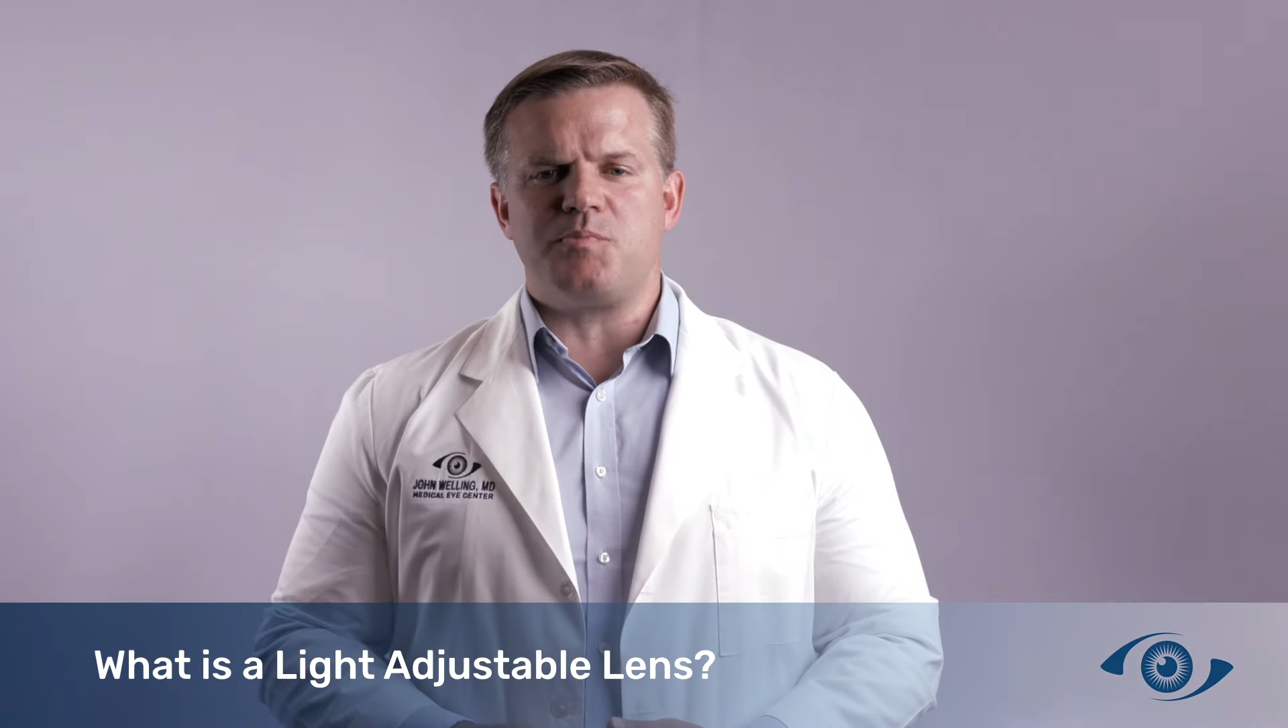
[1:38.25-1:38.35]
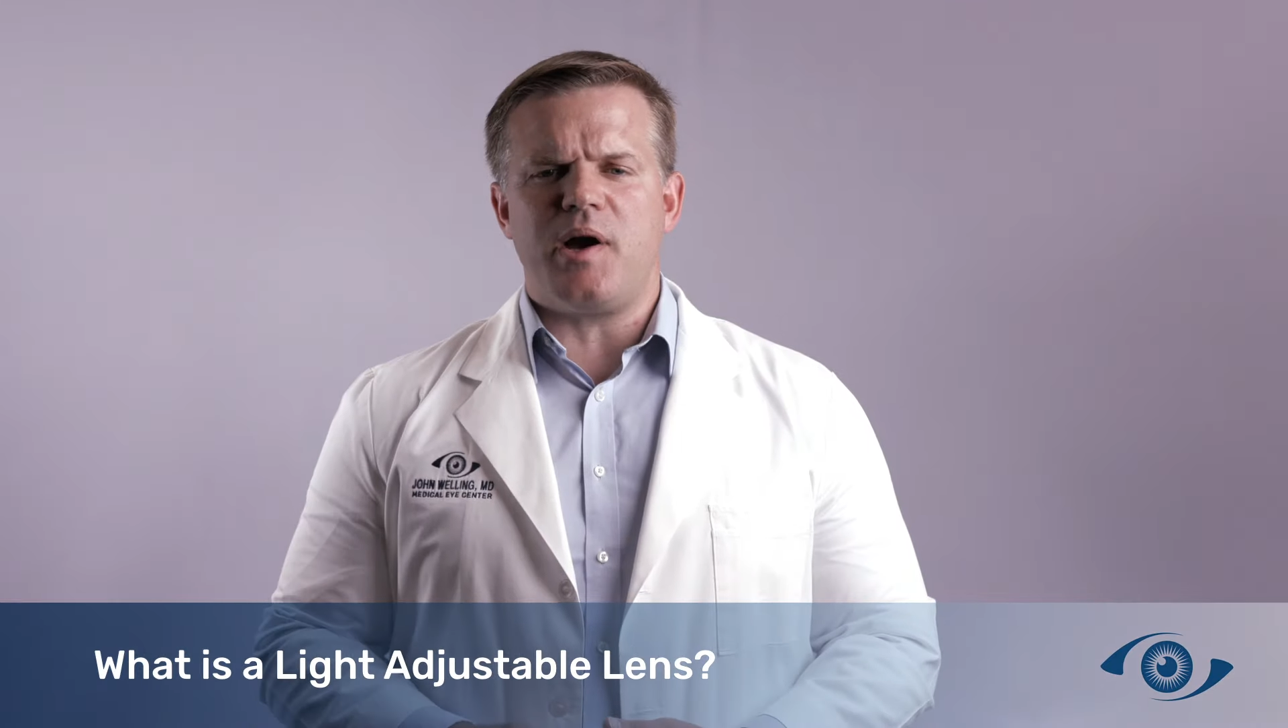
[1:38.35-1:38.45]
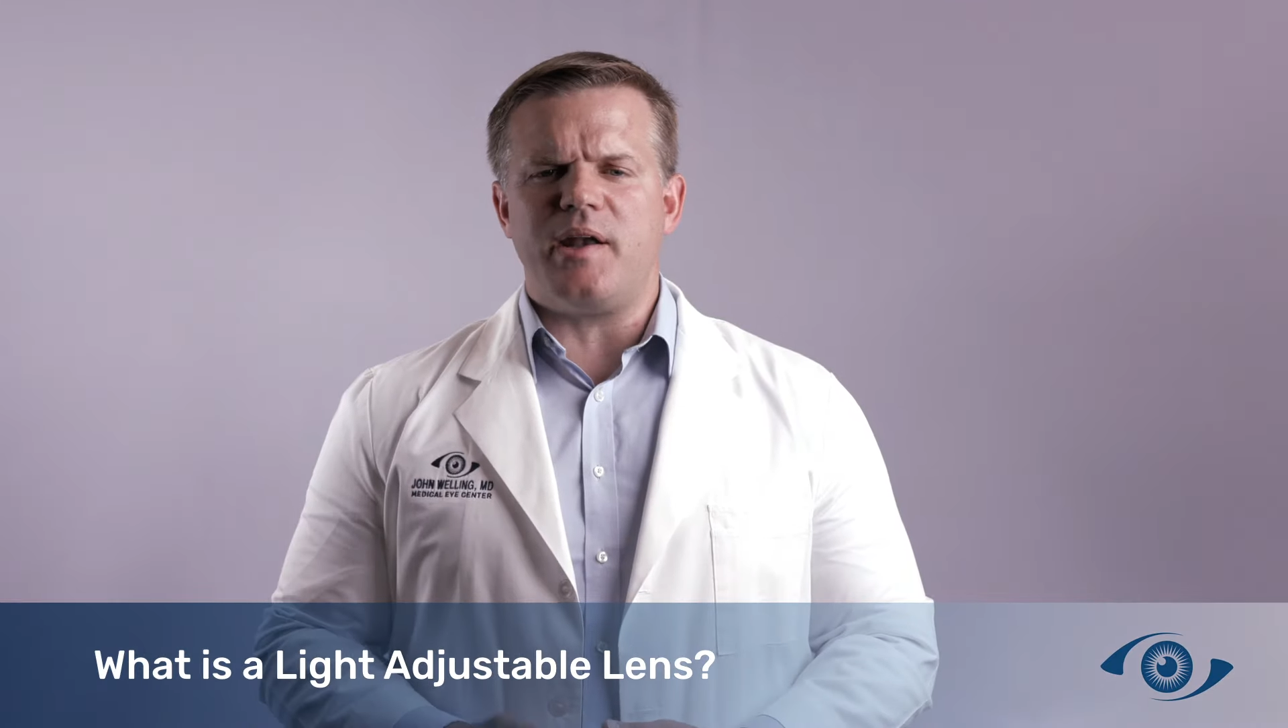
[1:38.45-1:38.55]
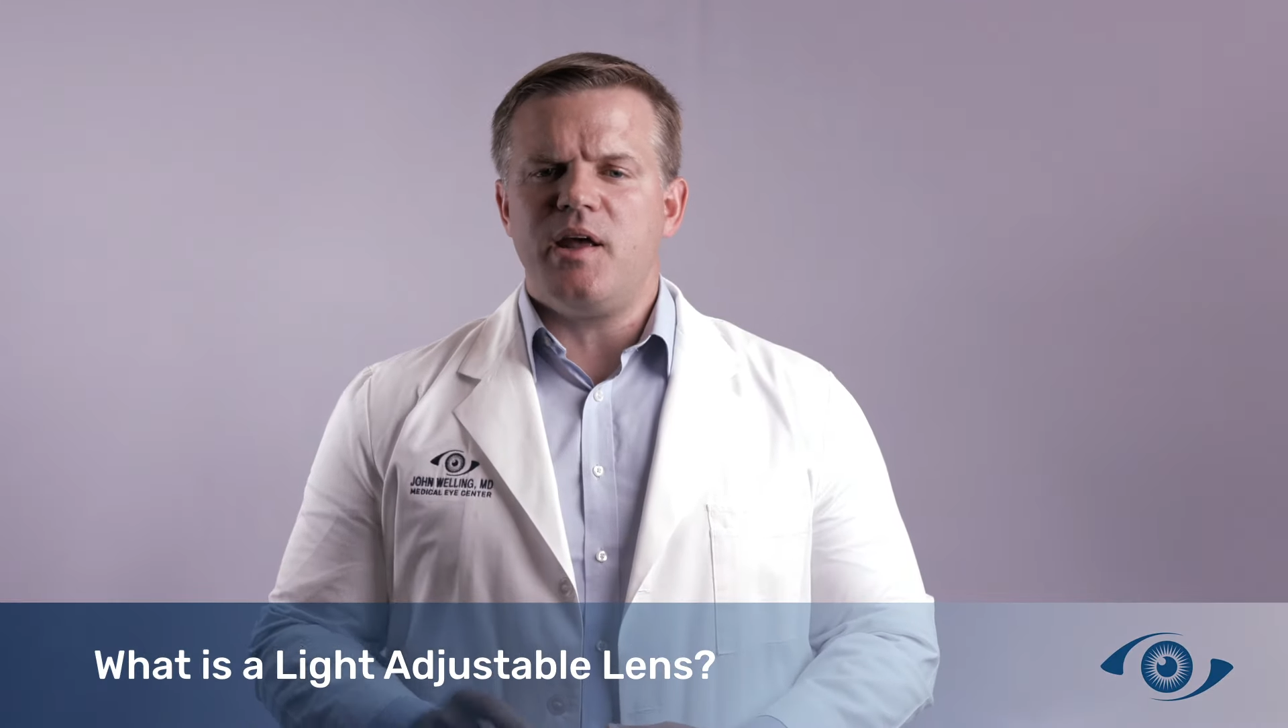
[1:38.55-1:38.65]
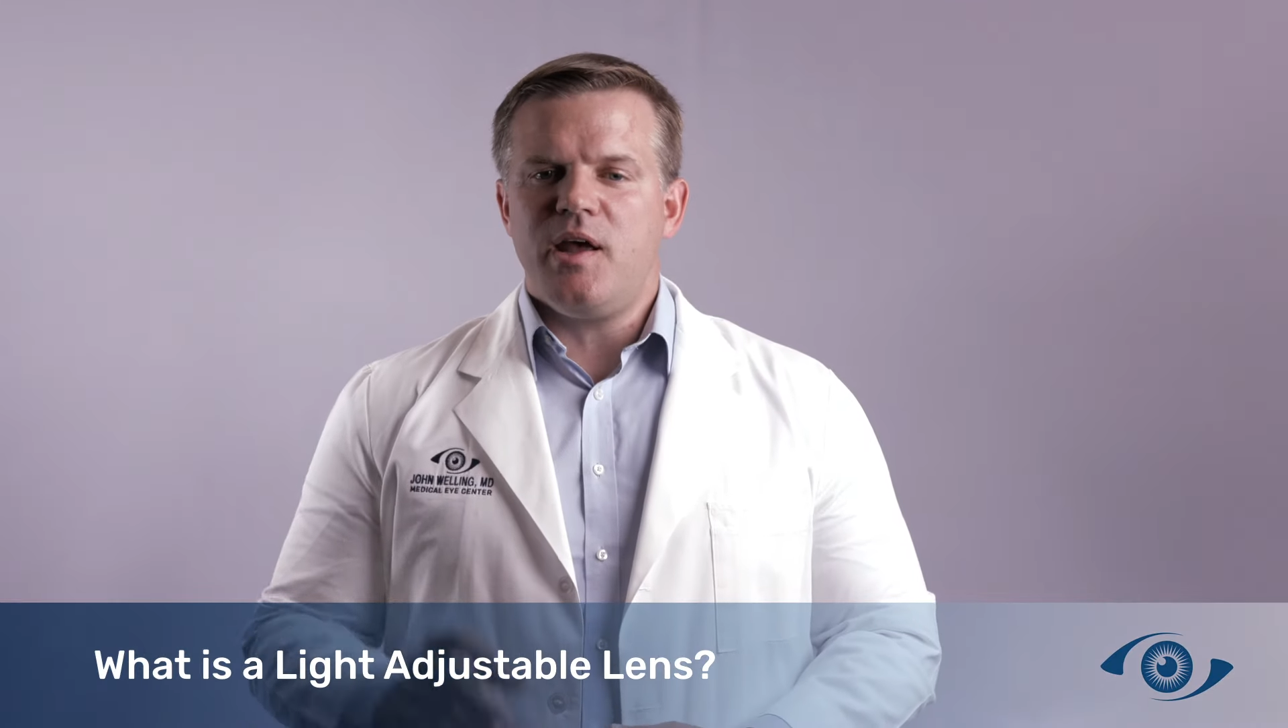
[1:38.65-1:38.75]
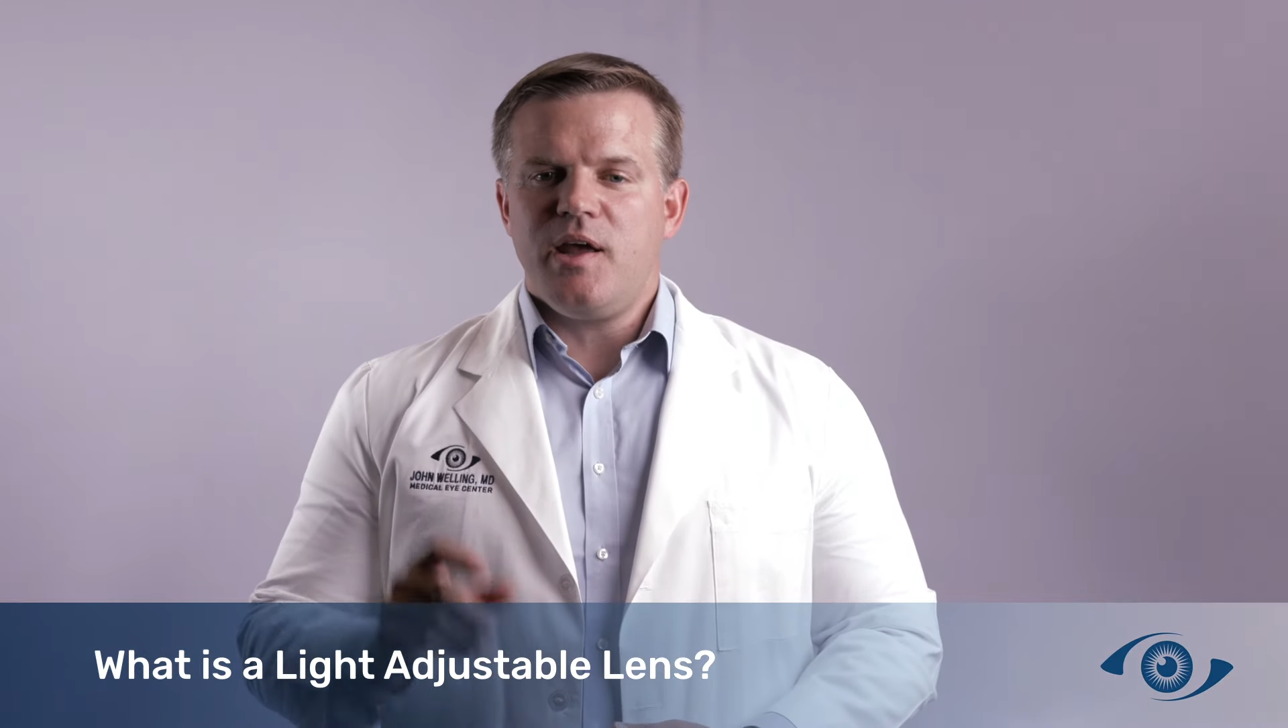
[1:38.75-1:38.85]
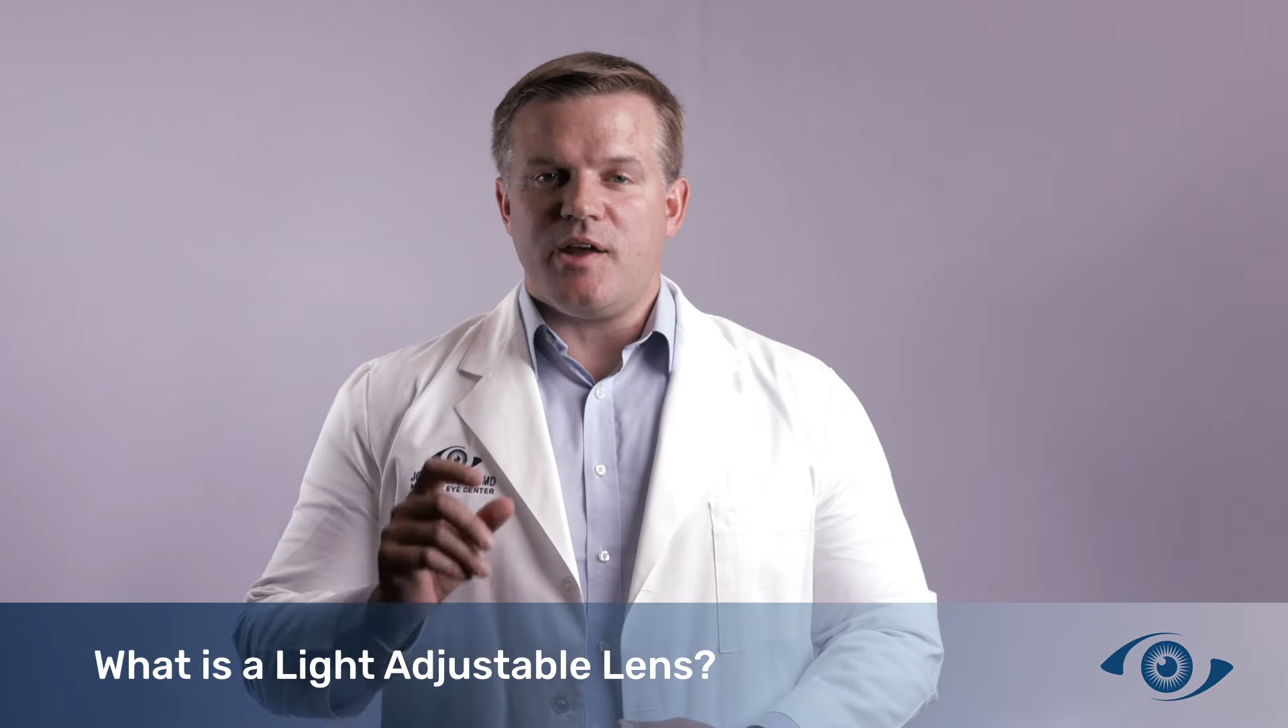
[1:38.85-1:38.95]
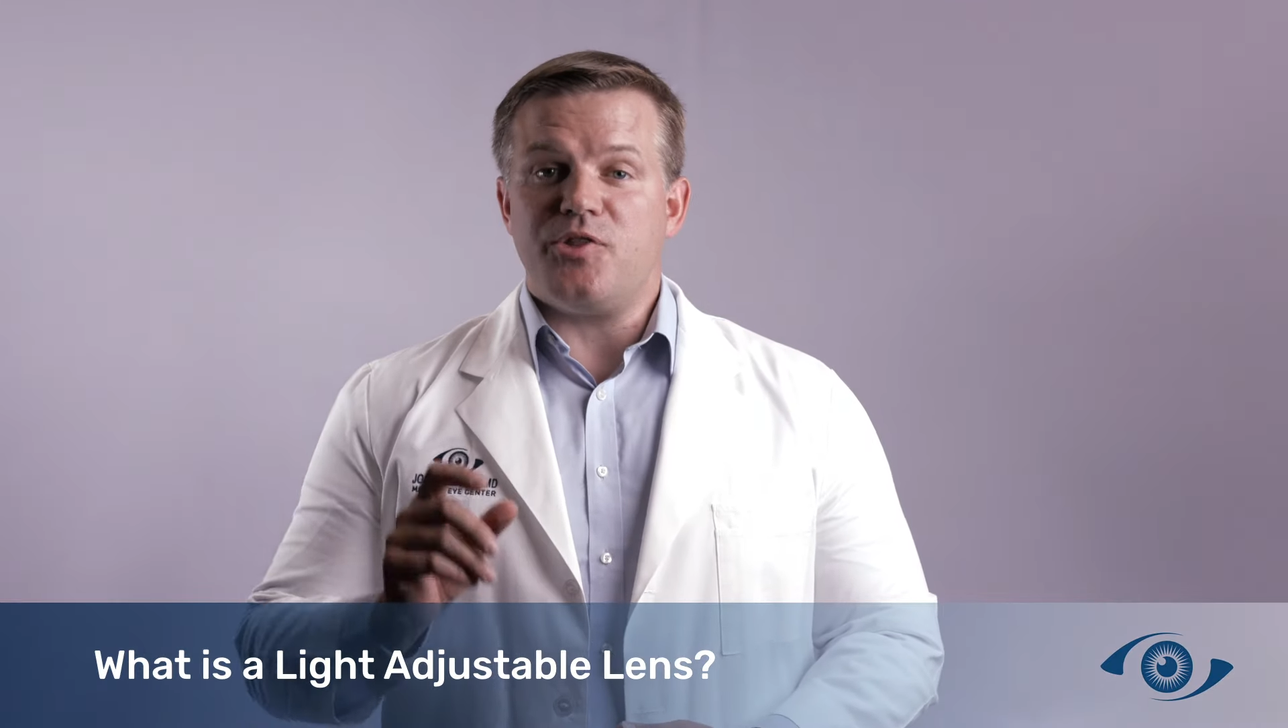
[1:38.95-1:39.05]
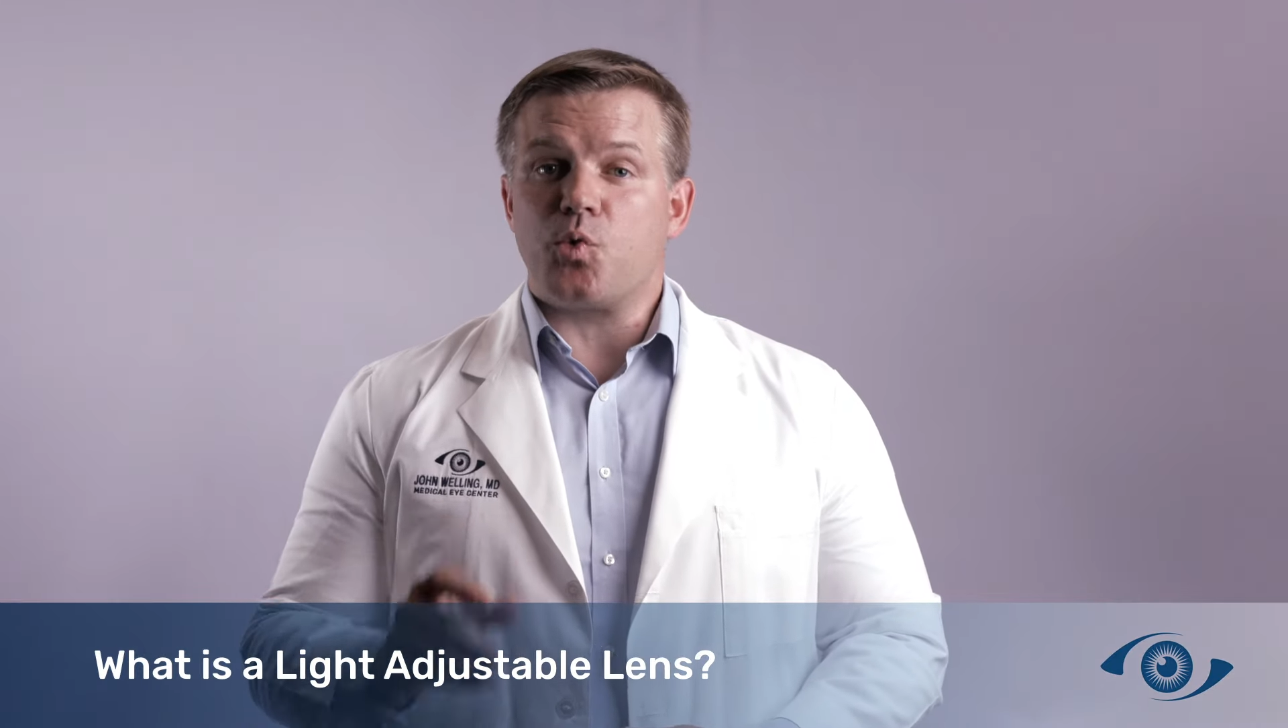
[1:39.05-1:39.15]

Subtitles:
But in the